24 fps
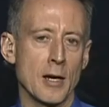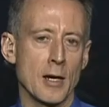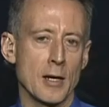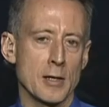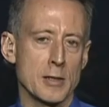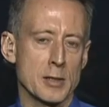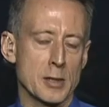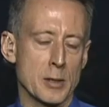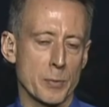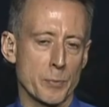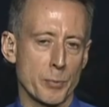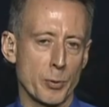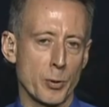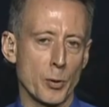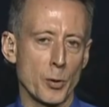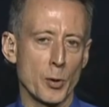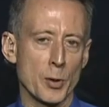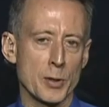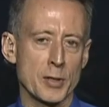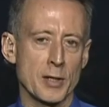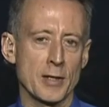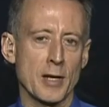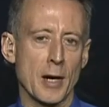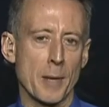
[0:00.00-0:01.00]

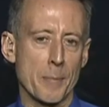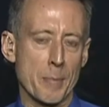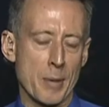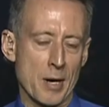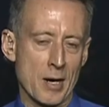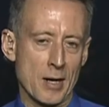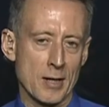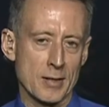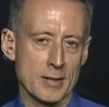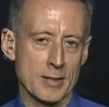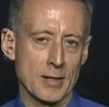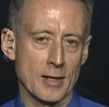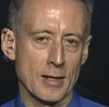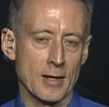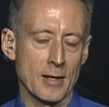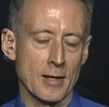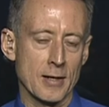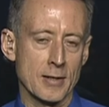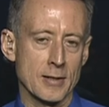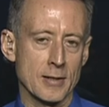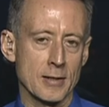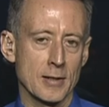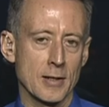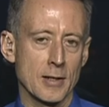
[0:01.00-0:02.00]
supported apartheid,
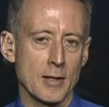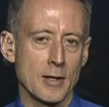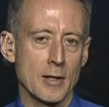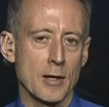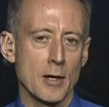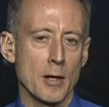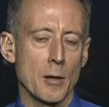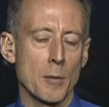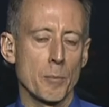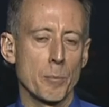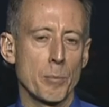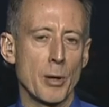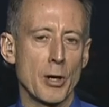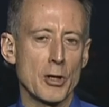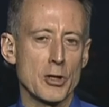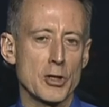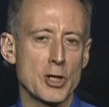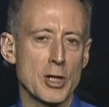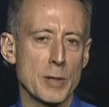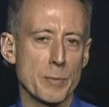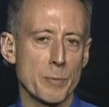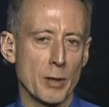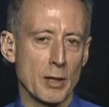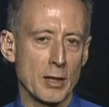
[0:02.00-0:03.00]
but she
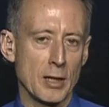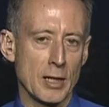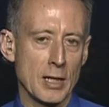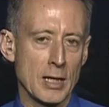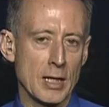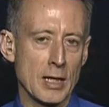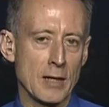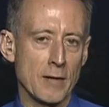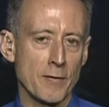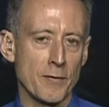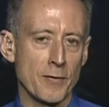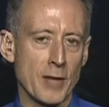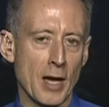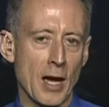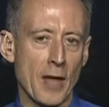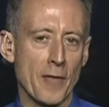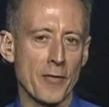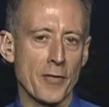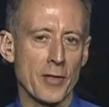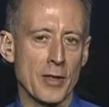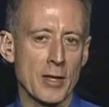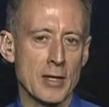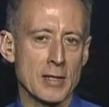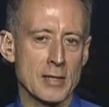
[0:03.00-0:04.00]
believed that
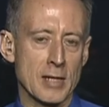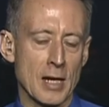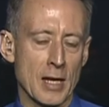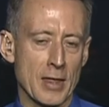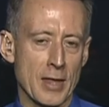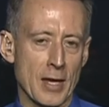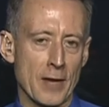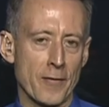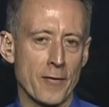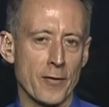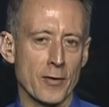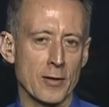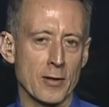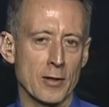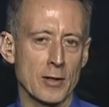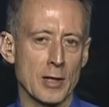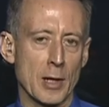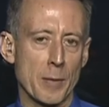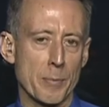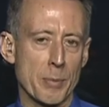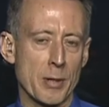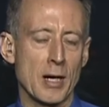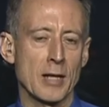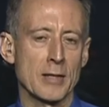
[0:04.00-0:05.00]
the South African
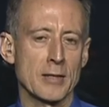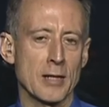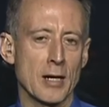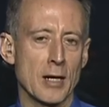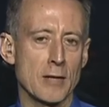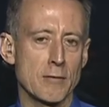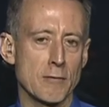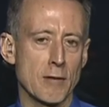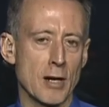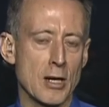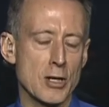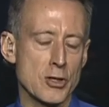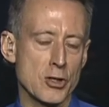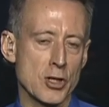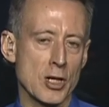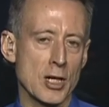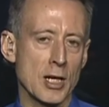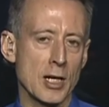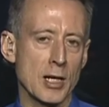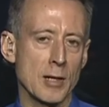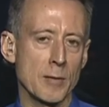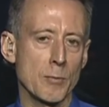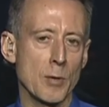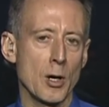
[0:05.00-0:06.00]
apartheid
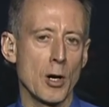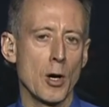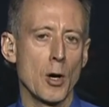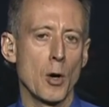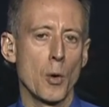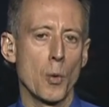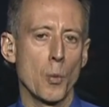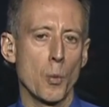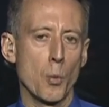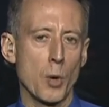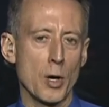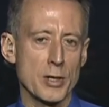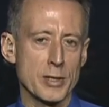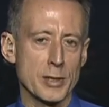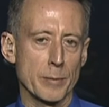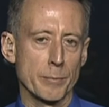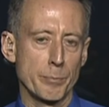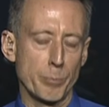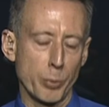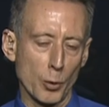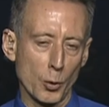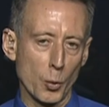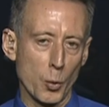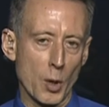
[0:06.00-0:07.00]
regime was a
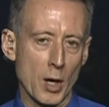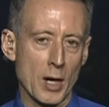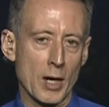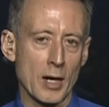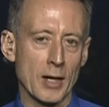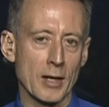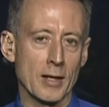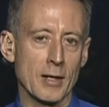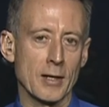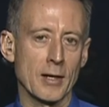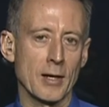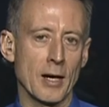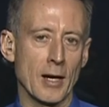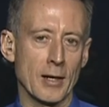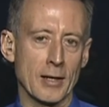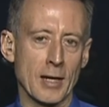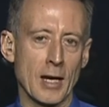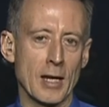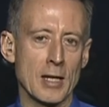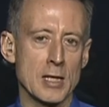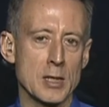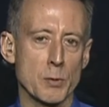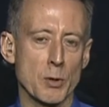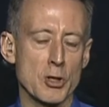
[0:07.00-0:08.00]
bulwark
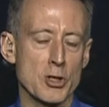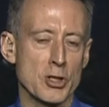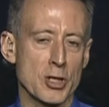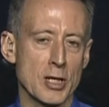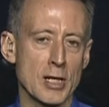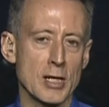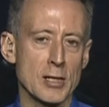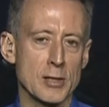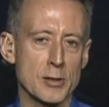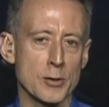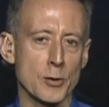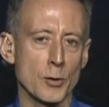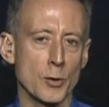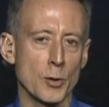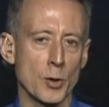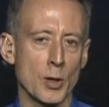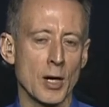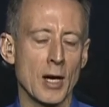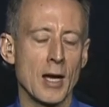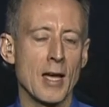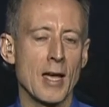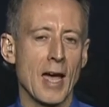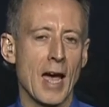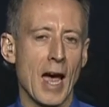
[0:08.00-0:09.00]
against what she saw
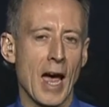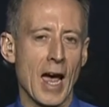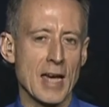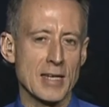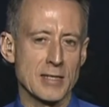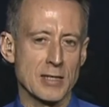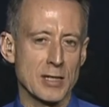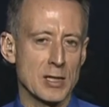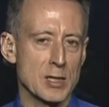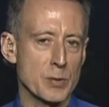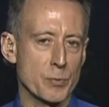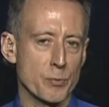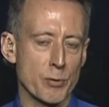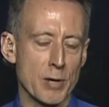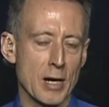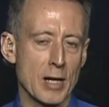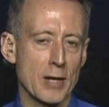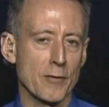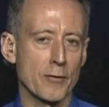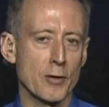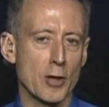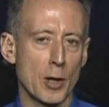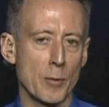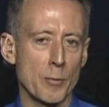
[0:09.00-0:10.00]
as the spread of
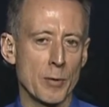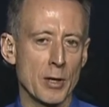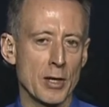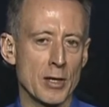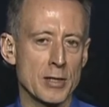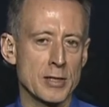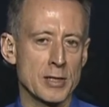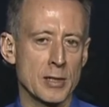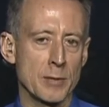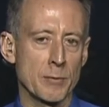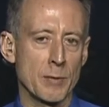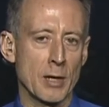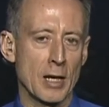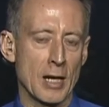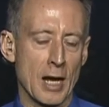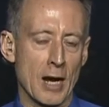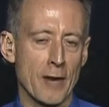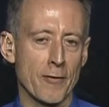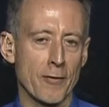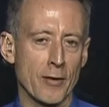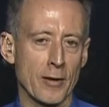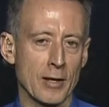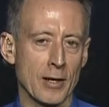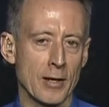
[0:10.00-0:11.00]
communism in
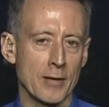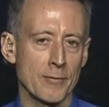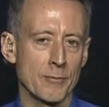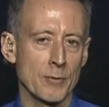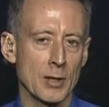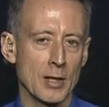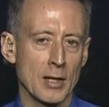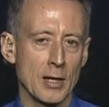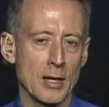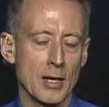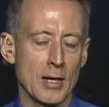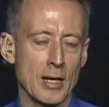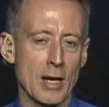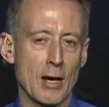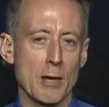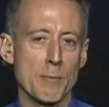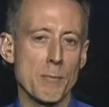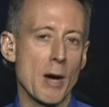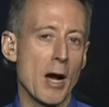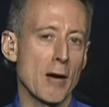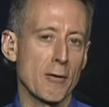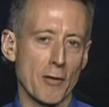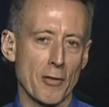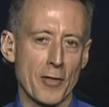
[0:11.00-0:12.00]
Africa. Now, in
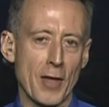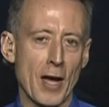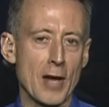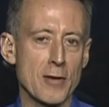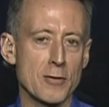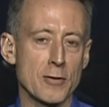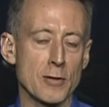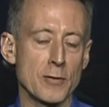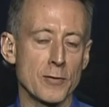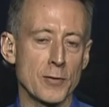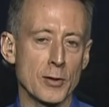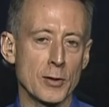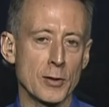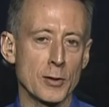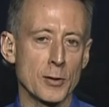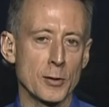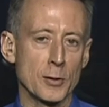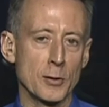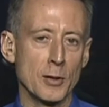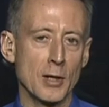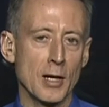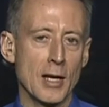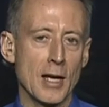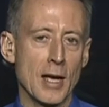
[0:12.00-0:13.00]
Margaret Thatcher's view,
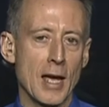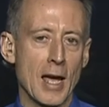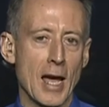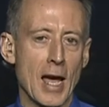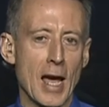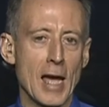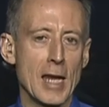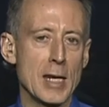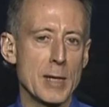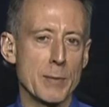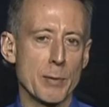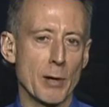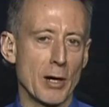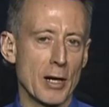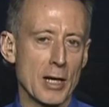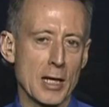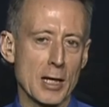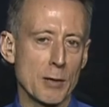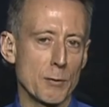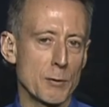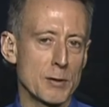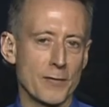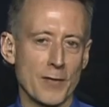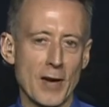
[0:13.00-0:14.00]
anybody who
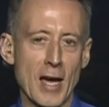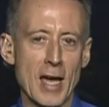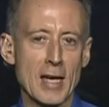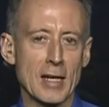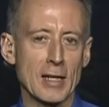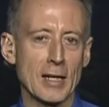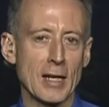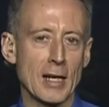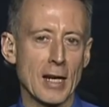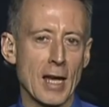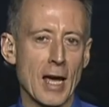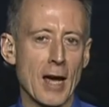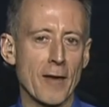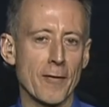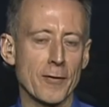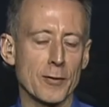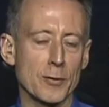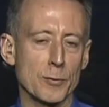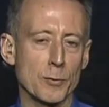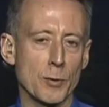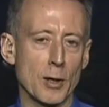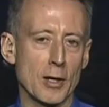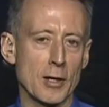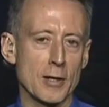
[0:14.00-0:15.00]
was vaguely left
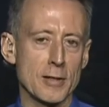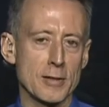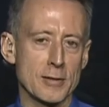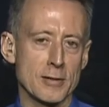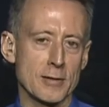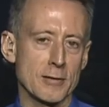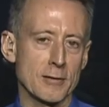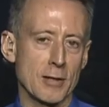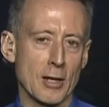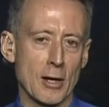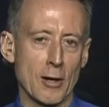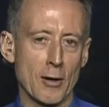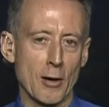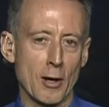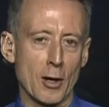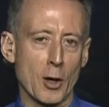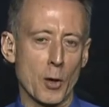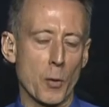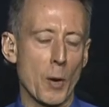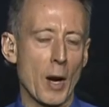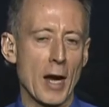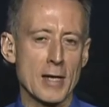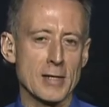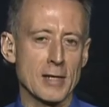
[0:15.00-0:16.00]
was, a
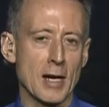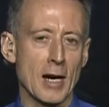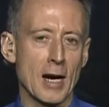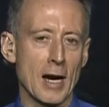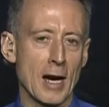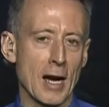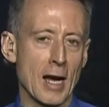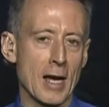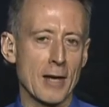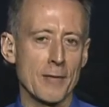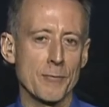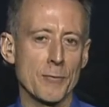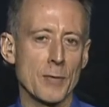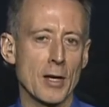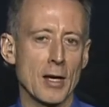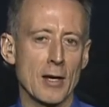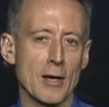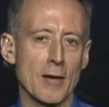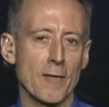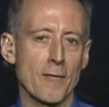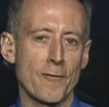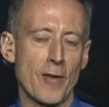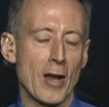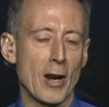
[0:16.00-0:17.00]
quasi
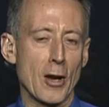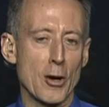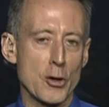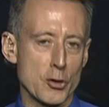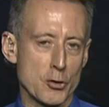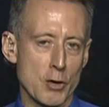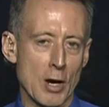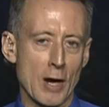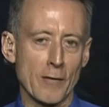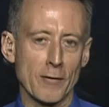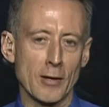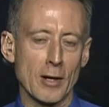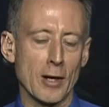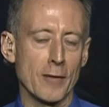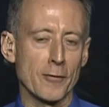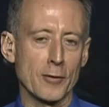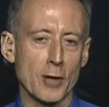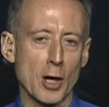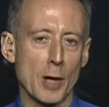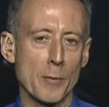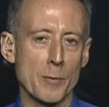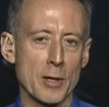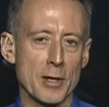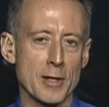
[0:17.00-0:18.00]
fellow traveler of
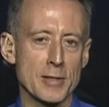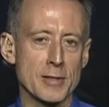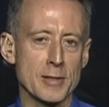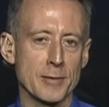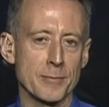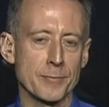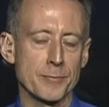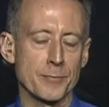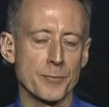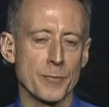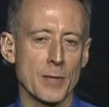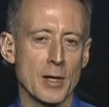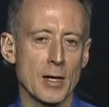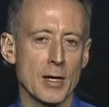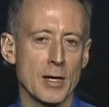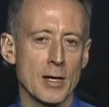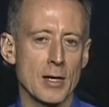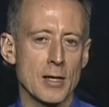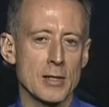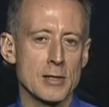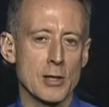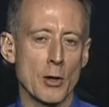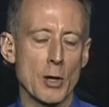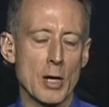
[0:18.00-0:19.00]
communism.
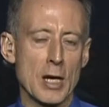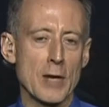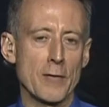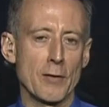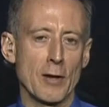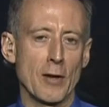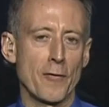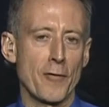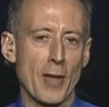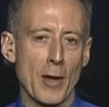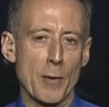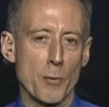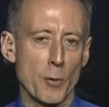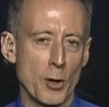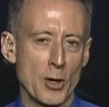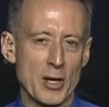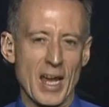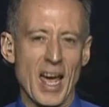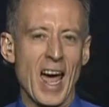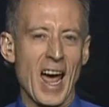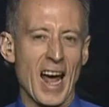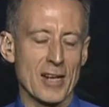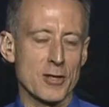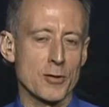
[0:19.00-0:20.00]
So even if they weren't
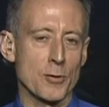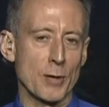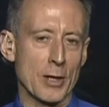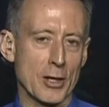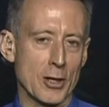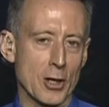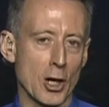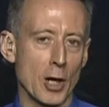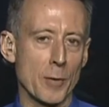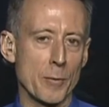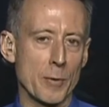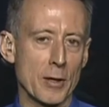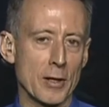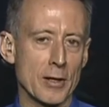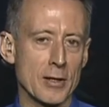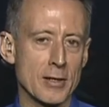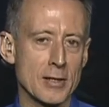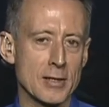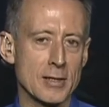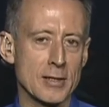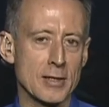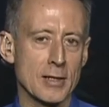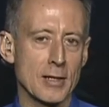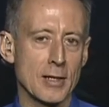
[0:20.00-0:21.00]
actually
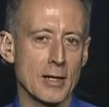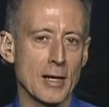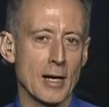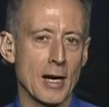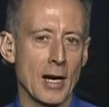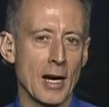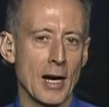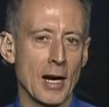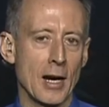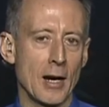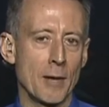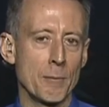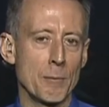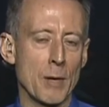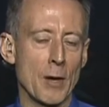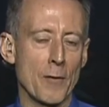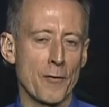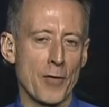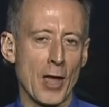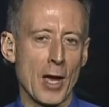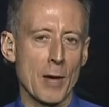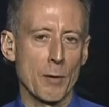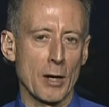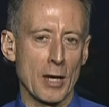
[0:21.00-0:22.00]
communist, if
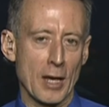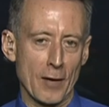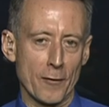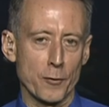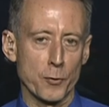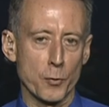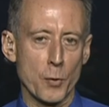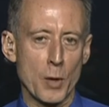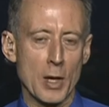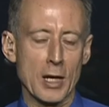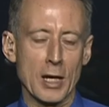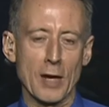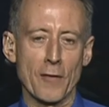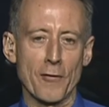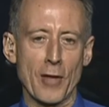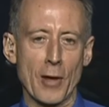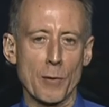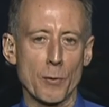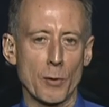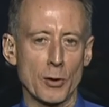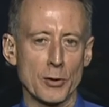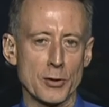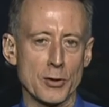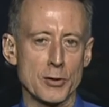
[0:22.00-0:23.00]
they were left-wing, if they
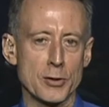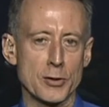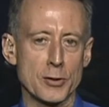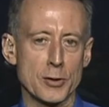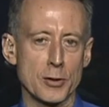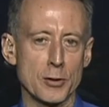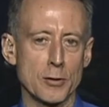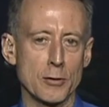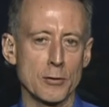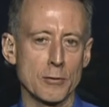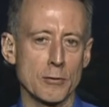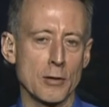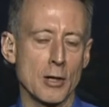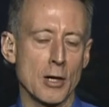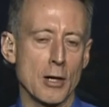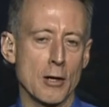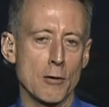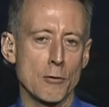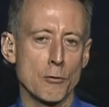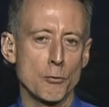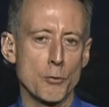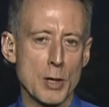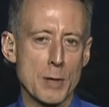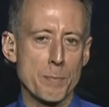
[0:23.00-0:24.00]
wanted to
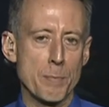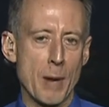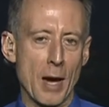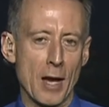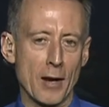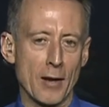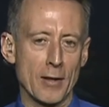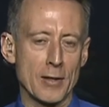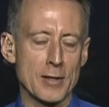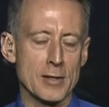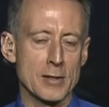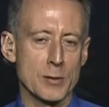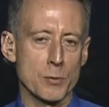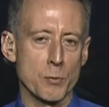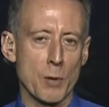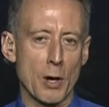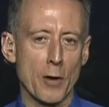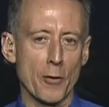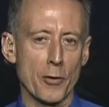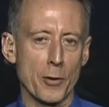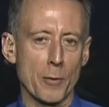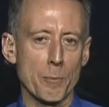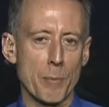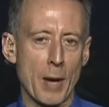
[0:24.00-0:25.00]
rebalance
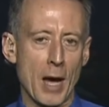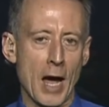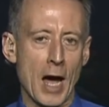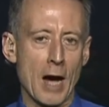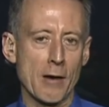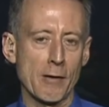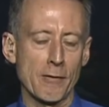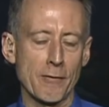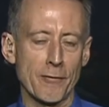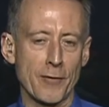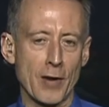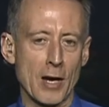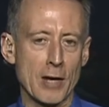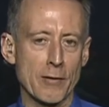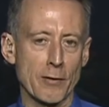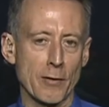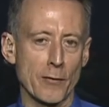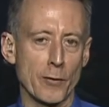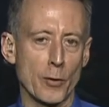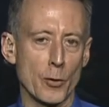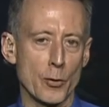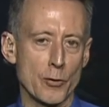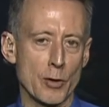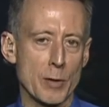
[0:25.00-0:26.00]
wealth and power in favor of
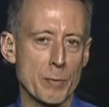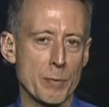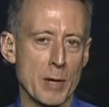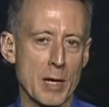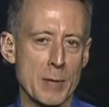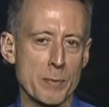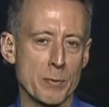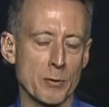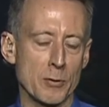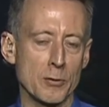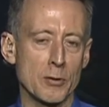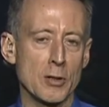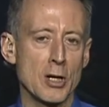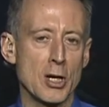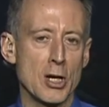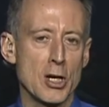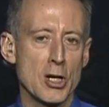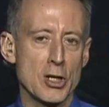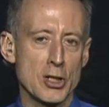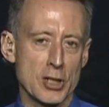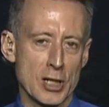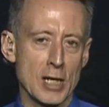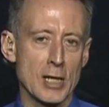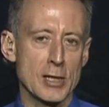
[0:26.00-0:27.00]
ordinary people,
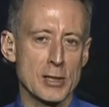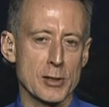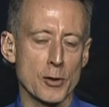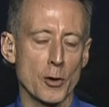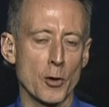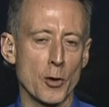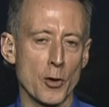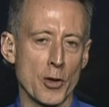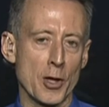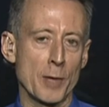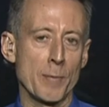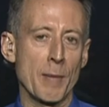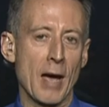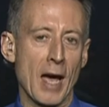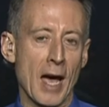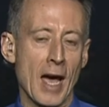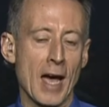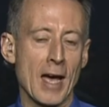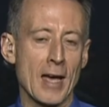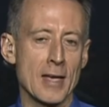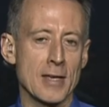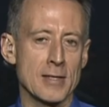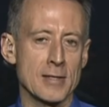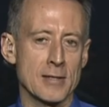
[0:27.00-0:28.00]
she saw them
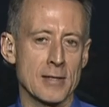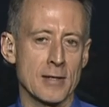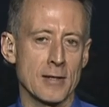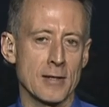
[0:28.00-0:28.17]
as,